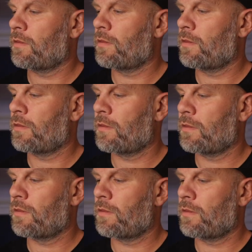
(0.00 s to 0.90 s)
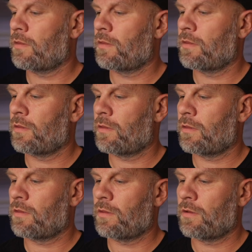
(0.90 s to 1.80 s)

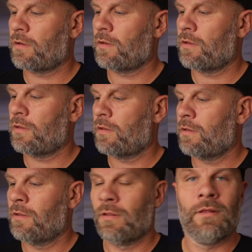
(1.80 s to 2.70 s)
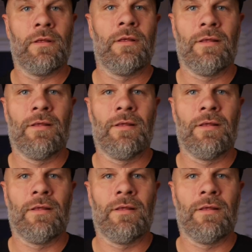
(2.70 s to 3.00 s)
Nothing is said.